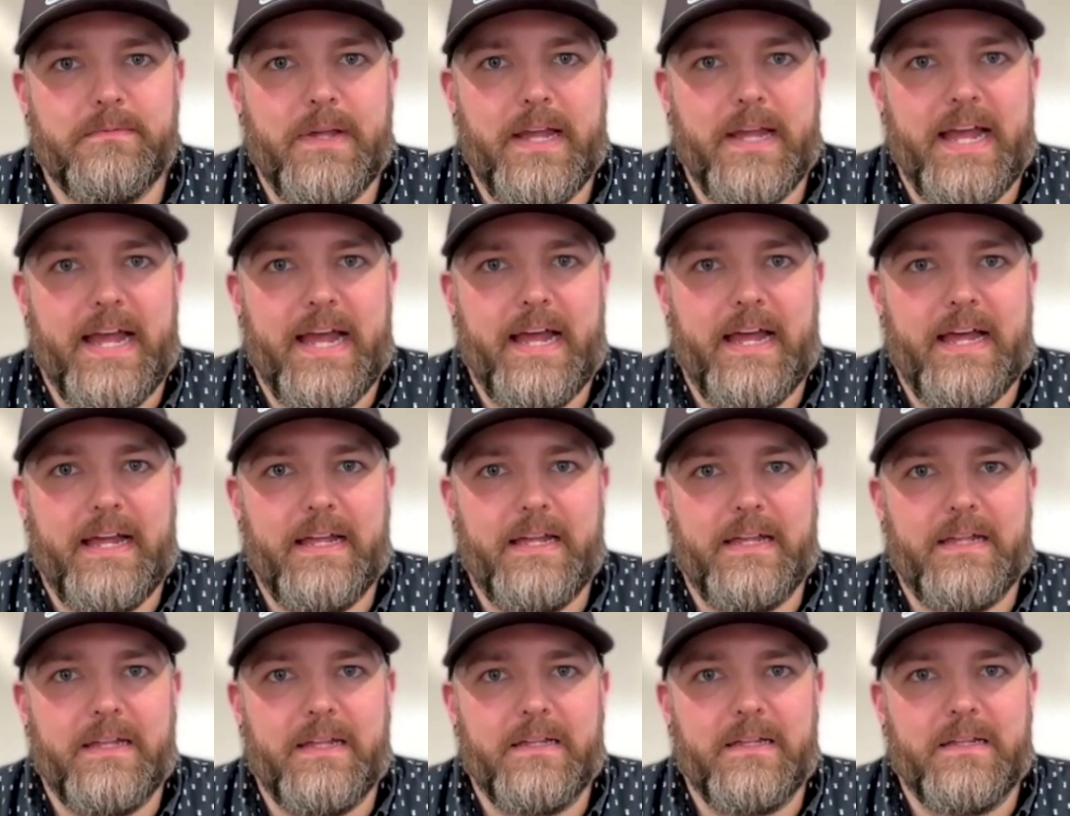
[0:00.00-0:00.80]

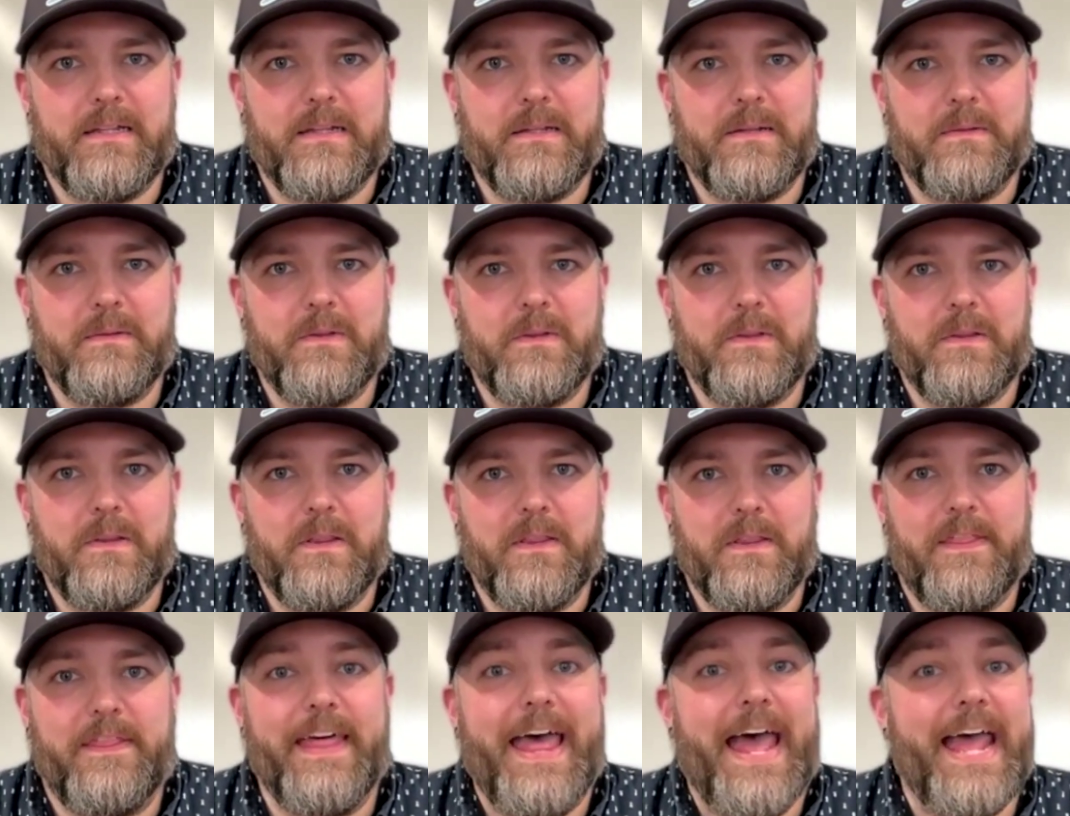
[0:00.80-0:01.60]

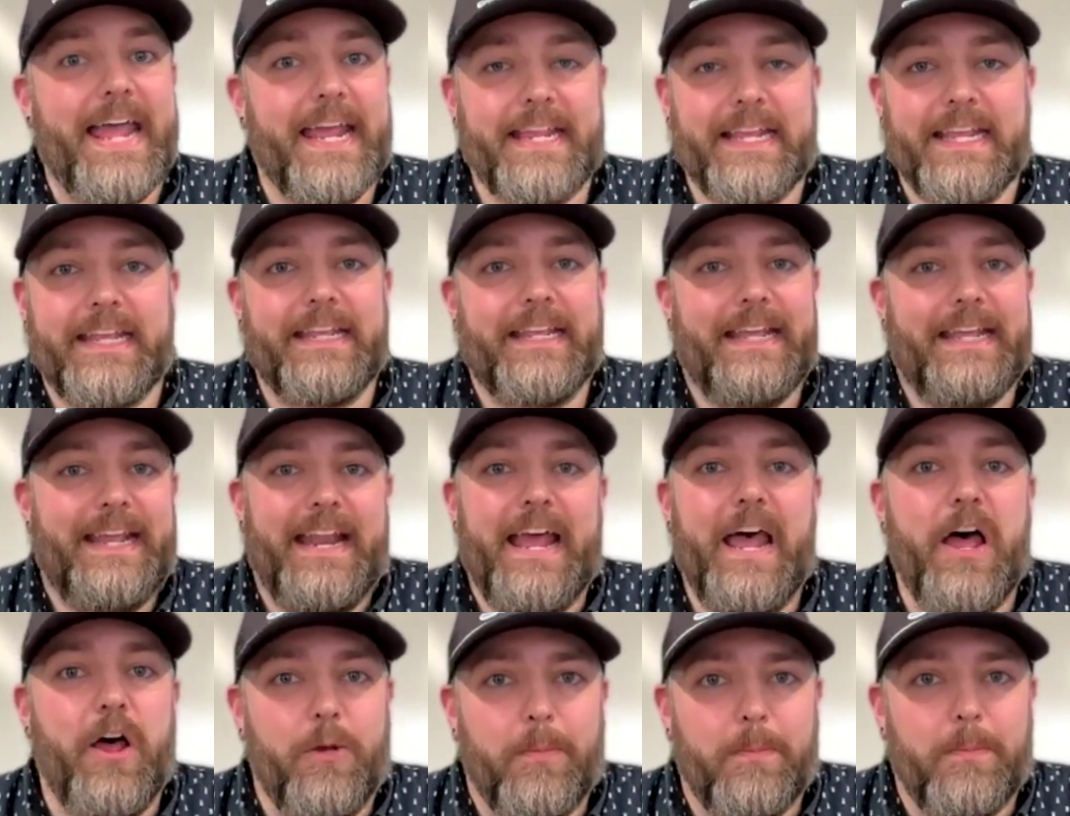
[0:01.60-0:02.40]
that
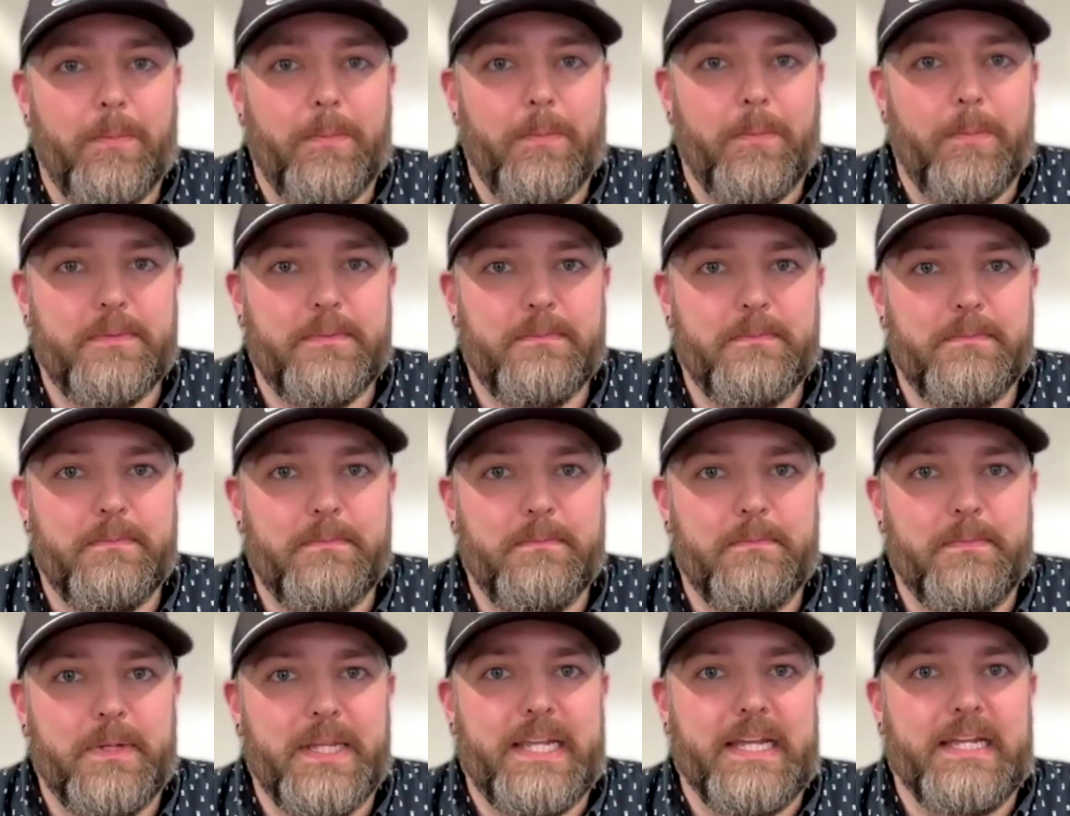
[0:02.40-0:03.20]
can help,
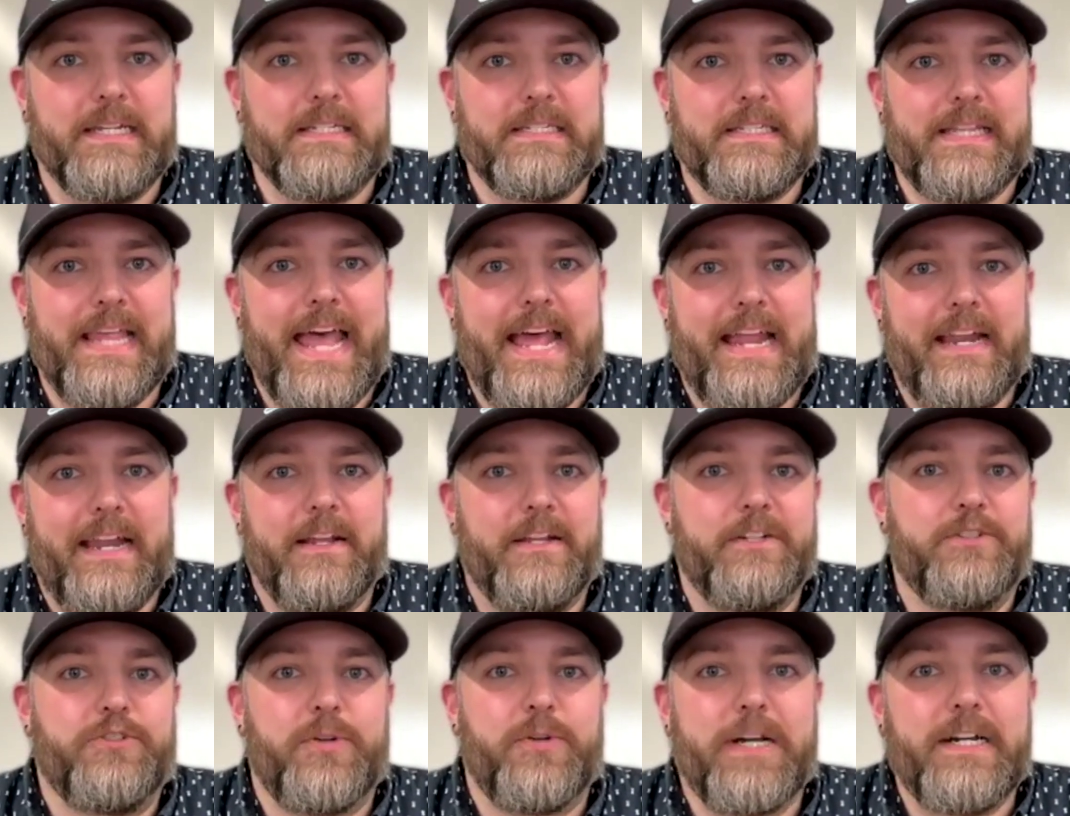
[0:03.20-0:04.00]
because
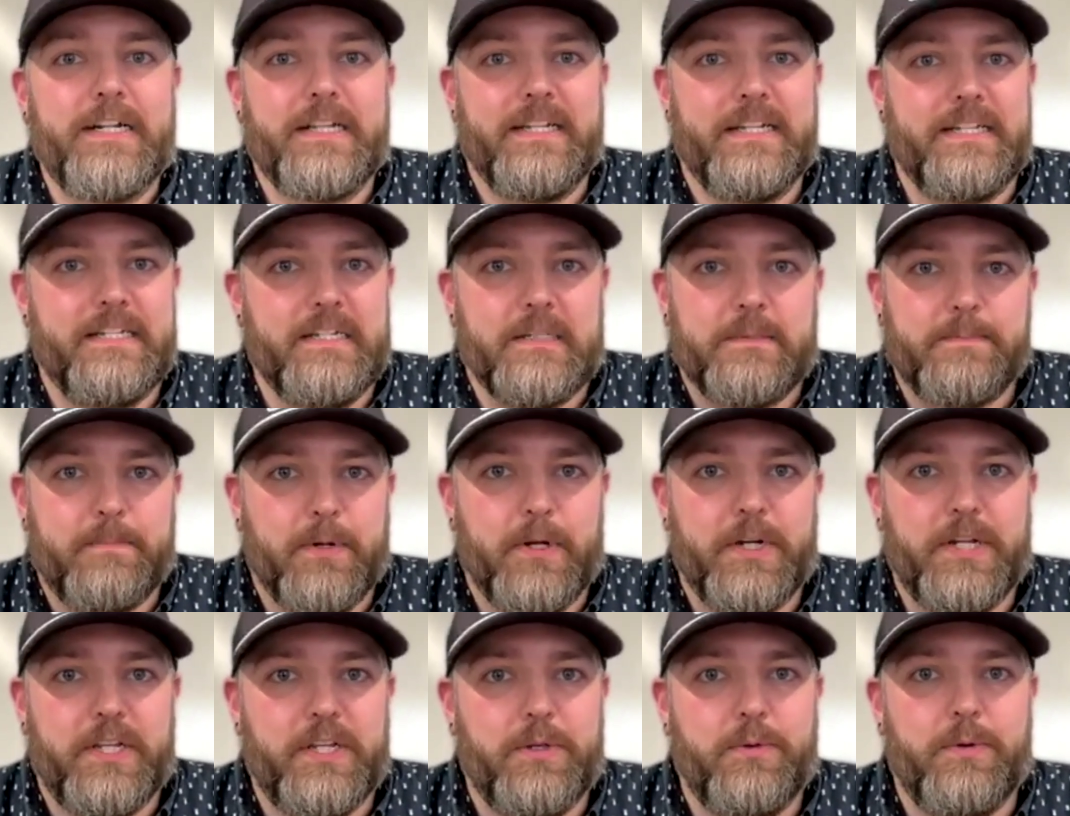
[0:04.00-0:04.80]
that adrenaline is
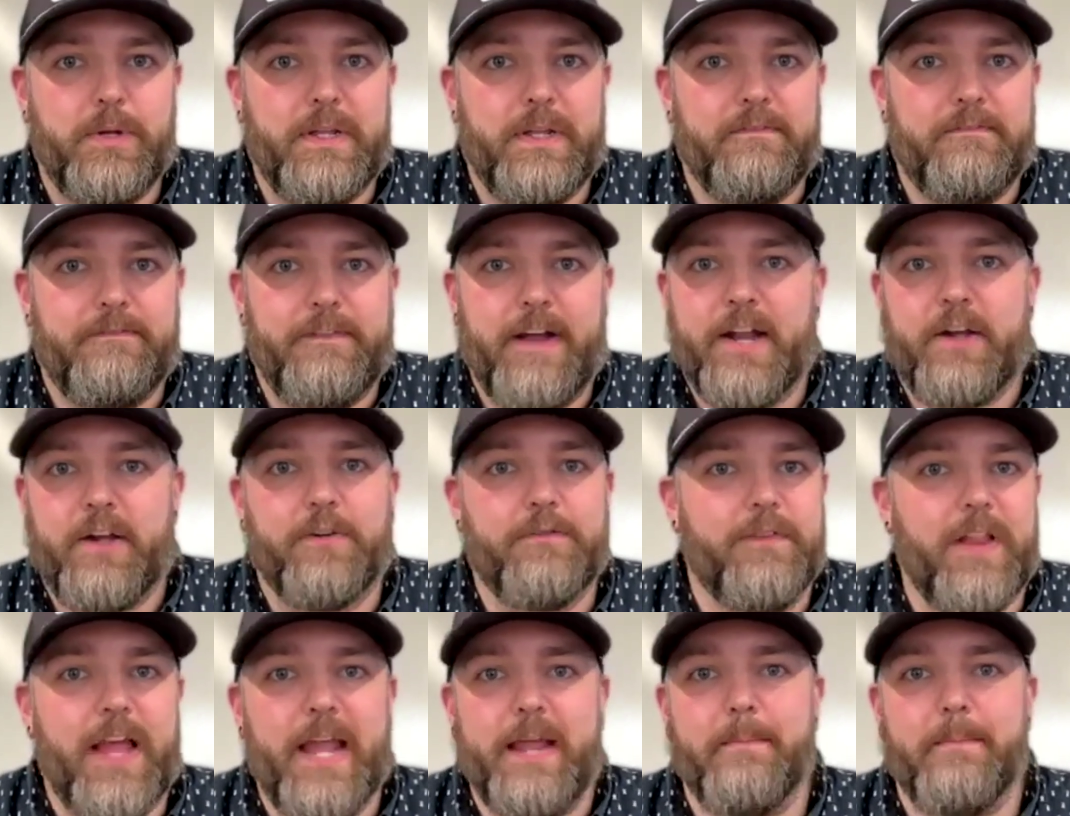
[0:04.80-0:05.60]
putting you in fight
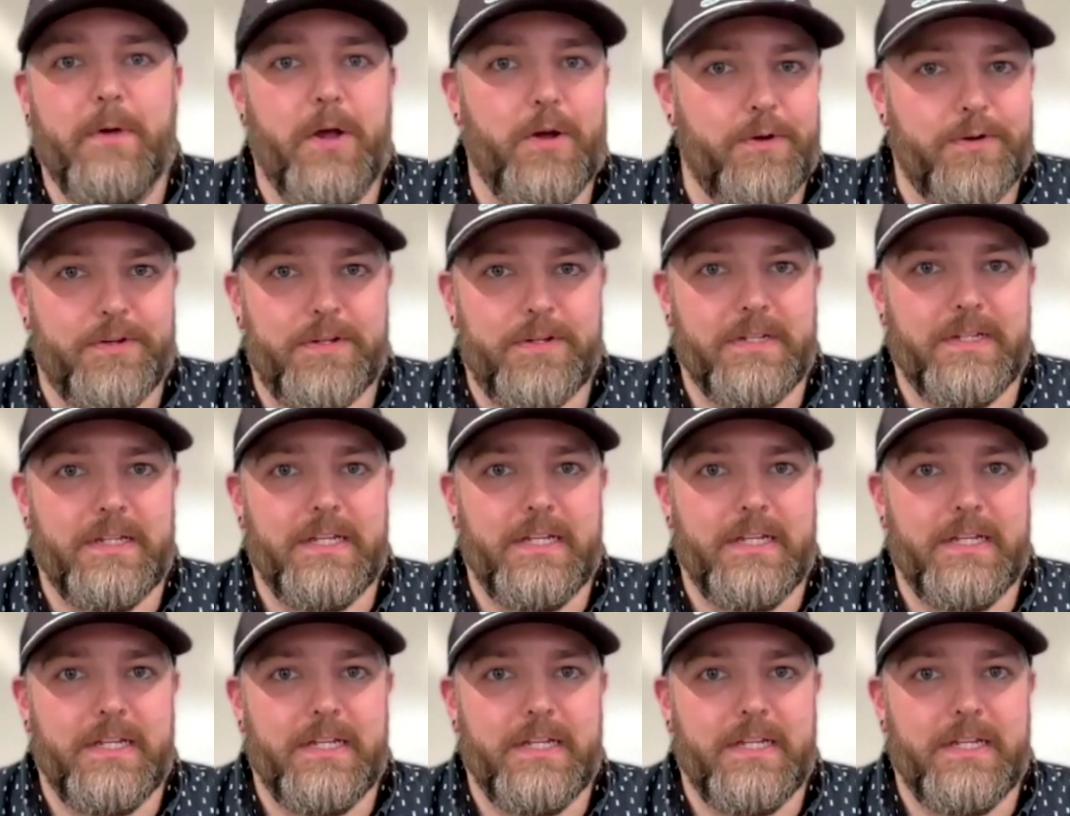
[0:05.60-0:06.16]
or flight mode.